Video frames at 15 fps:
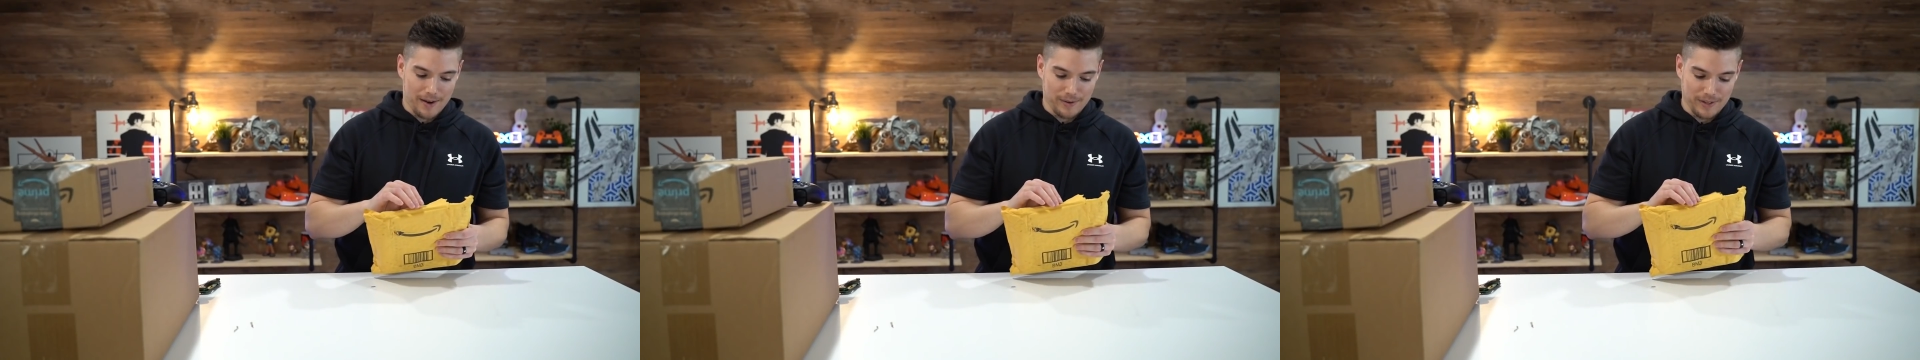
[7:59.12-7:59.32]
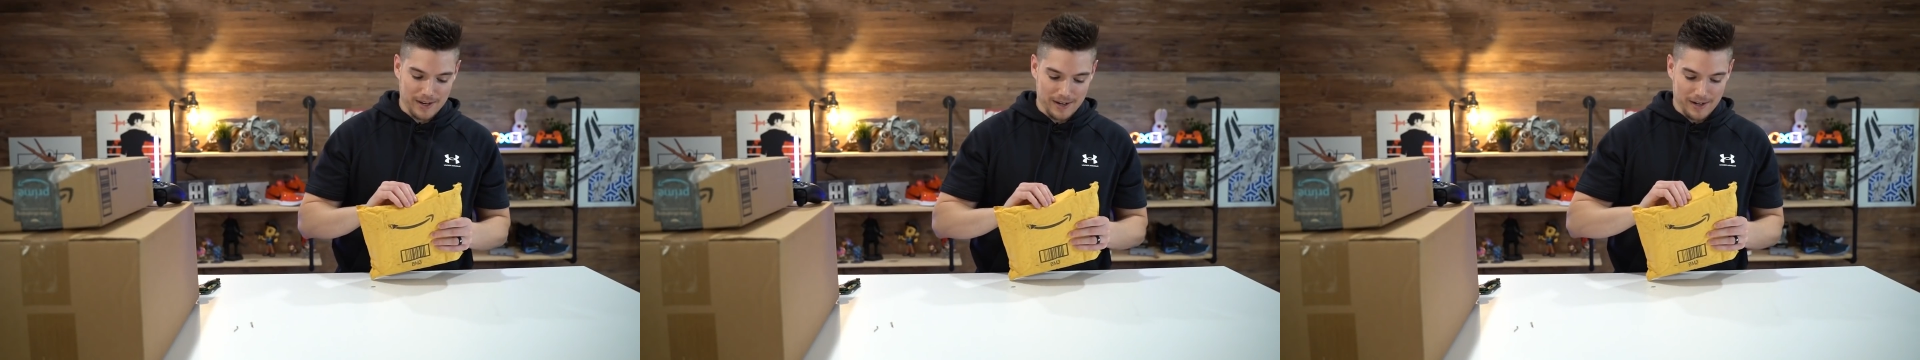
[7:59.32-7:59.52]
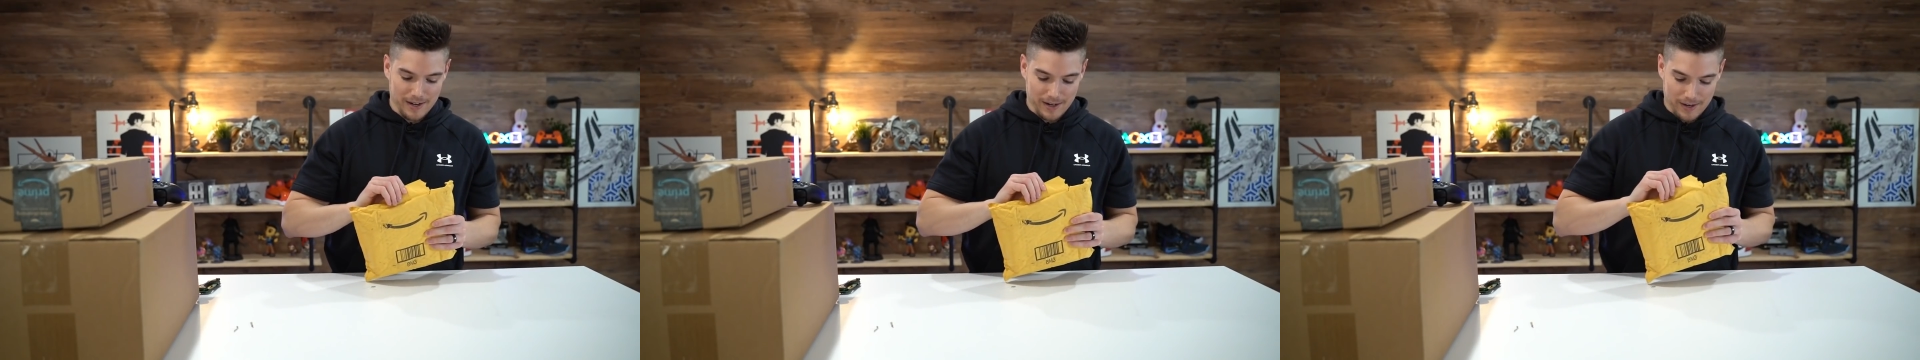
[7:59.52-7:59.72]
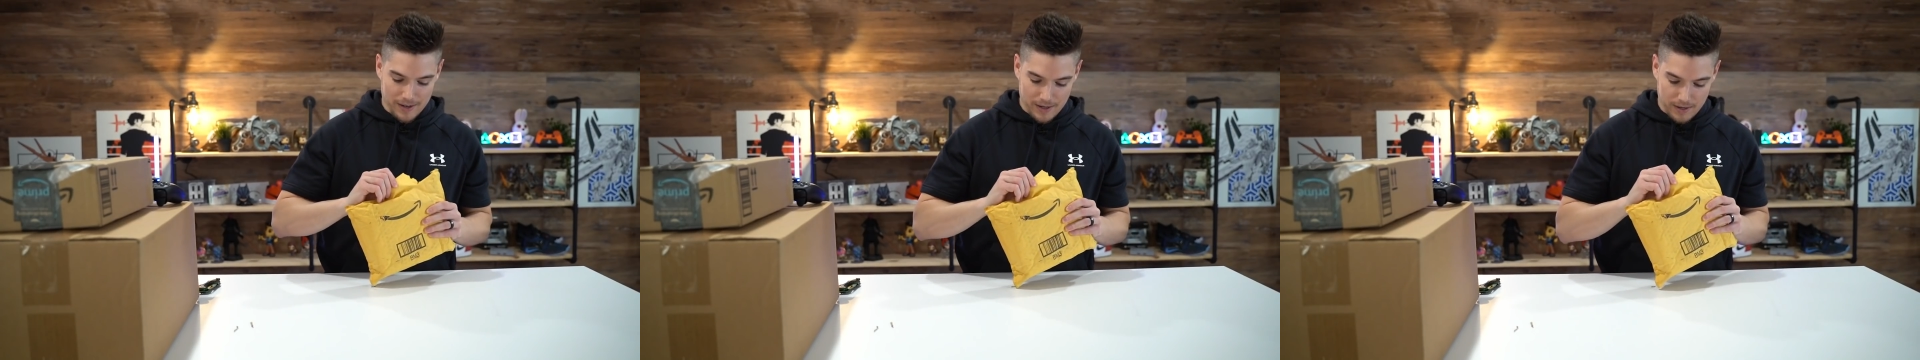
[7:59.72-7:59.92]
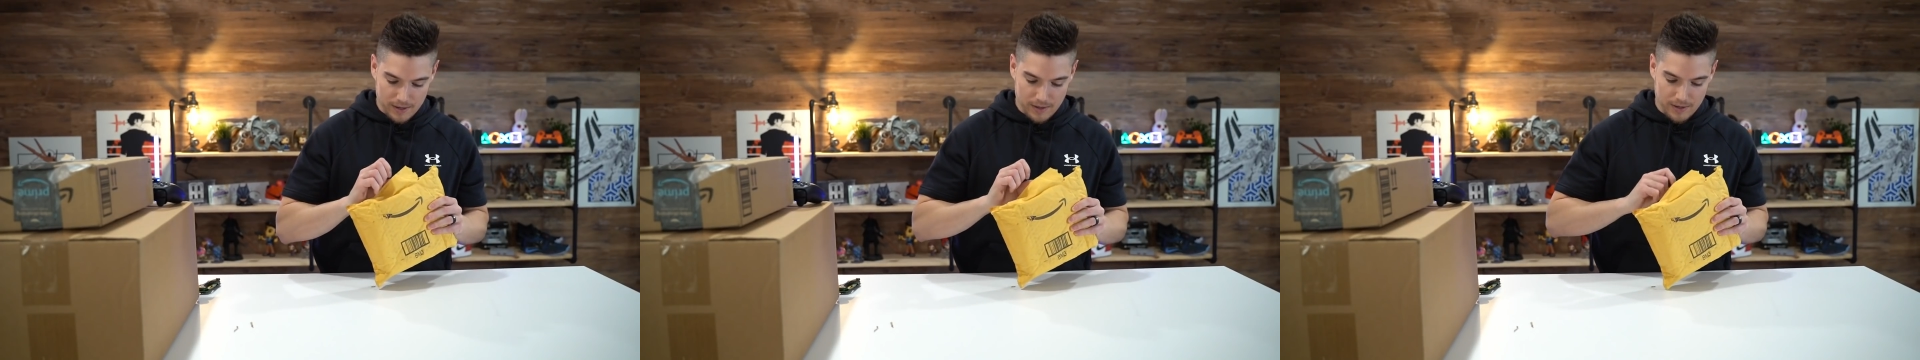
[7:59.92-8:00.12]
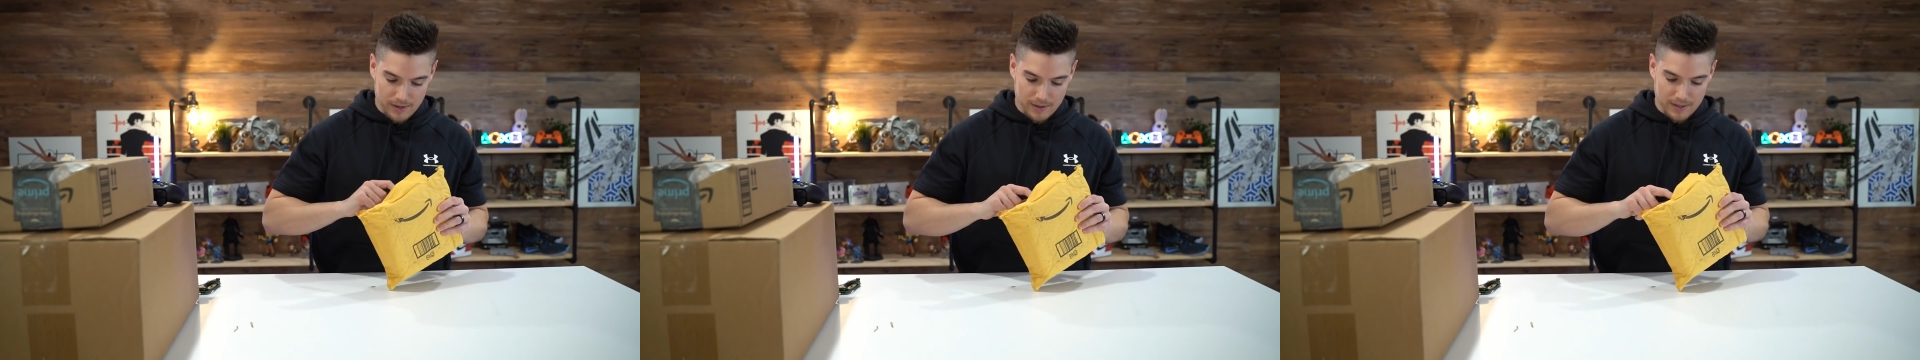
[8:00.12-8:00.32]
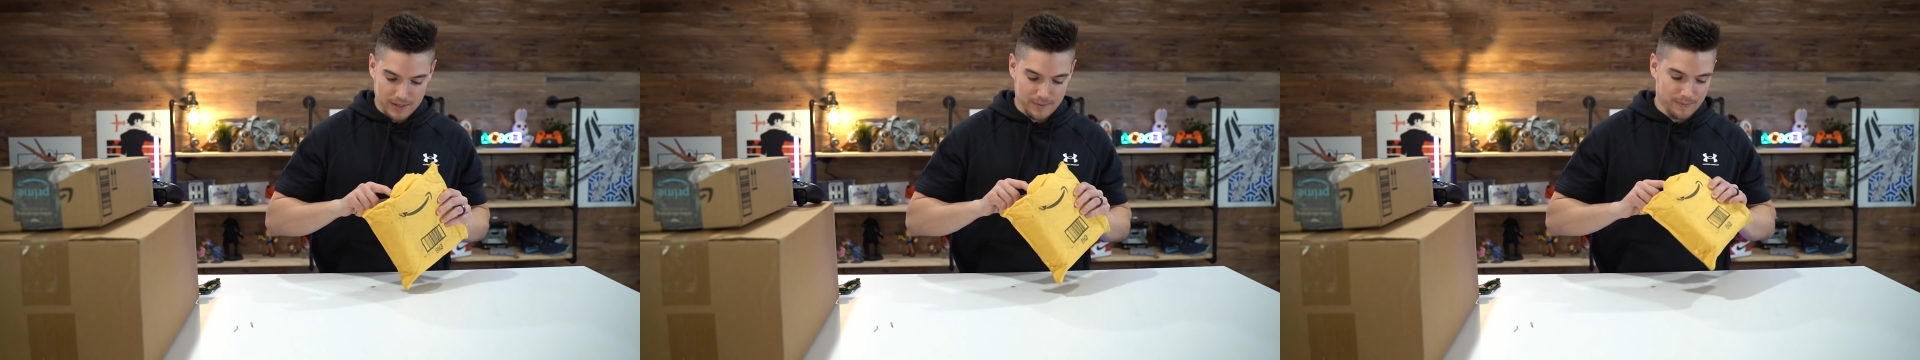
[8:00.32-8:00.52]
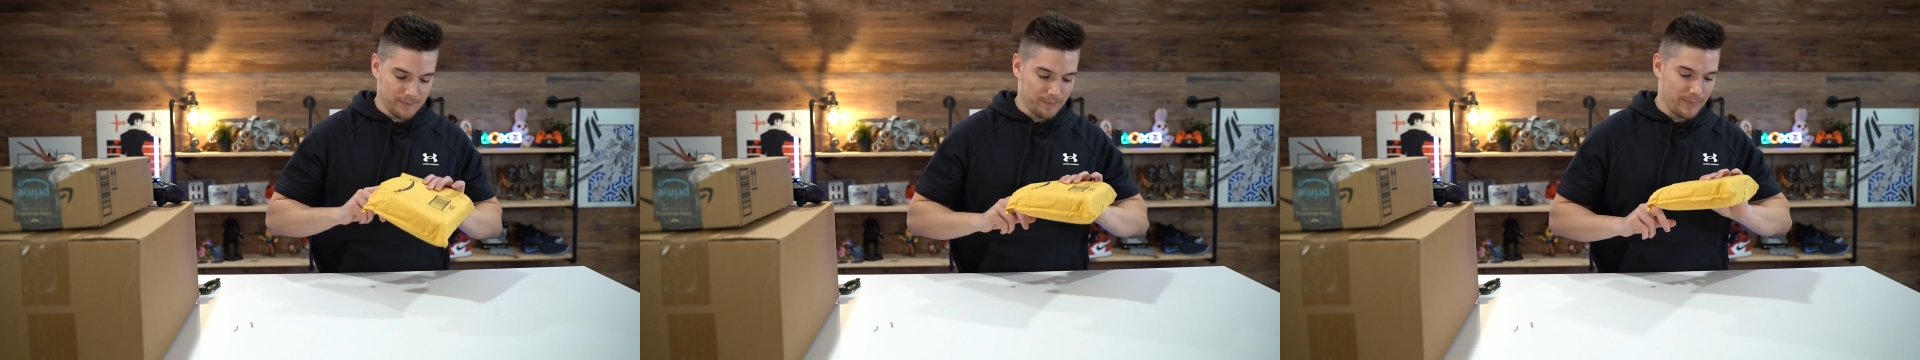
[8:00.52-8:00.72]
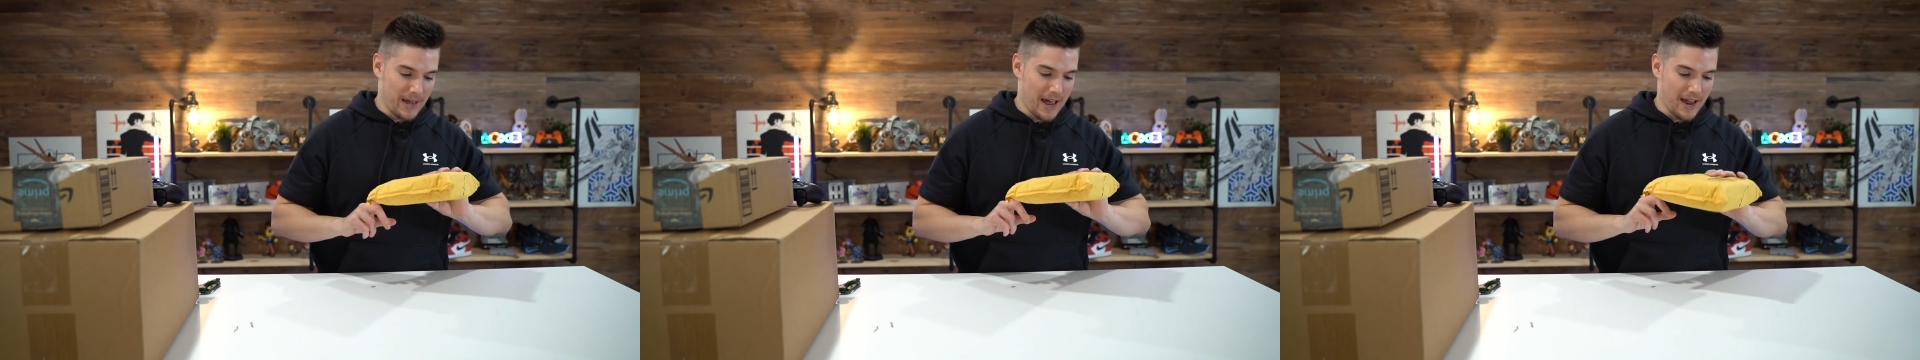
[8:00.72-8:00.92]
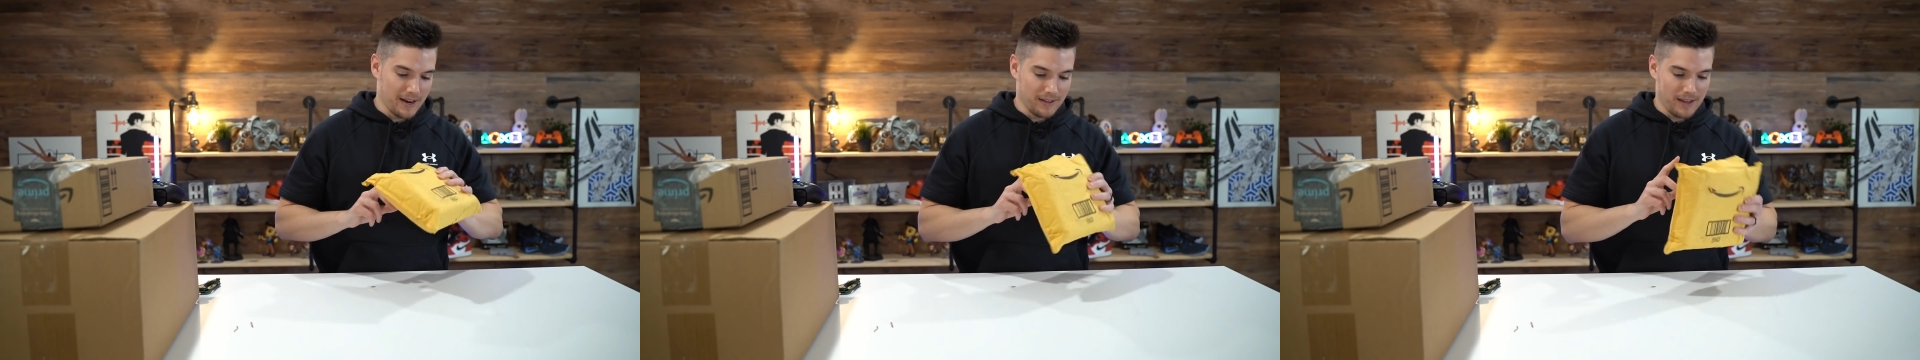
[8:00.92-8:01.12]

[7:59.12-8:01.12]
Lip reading: related here. This bag